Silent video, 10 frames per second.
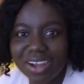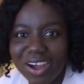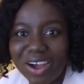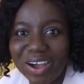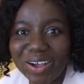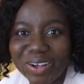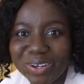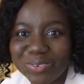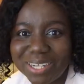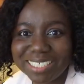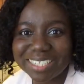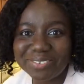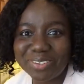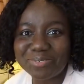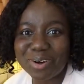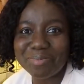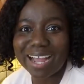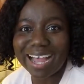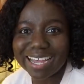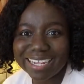Oh, wonderful, from
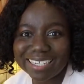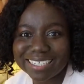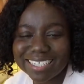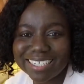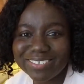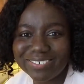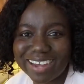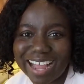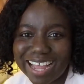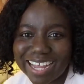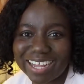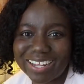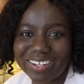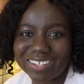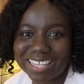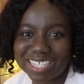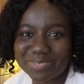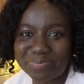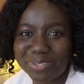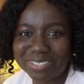Aachen. Wow,
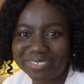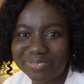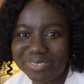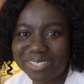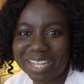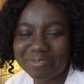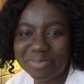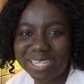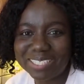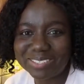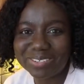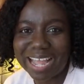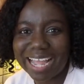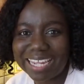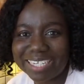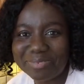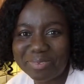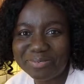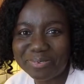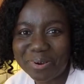that's beautiful. I've been to
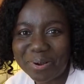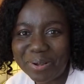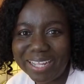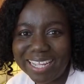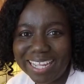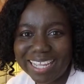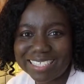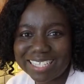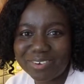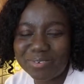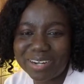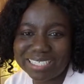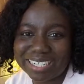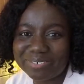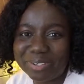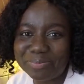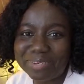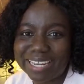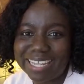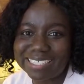Aachen before. It's a wonderful
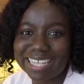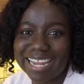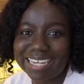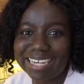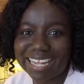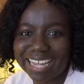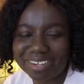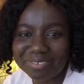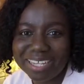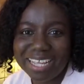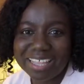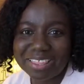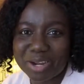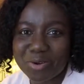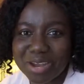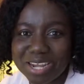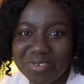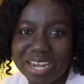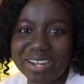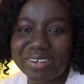place. I love the
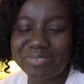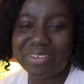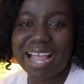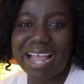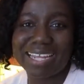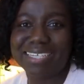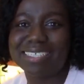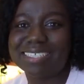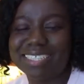greenery of Aachen.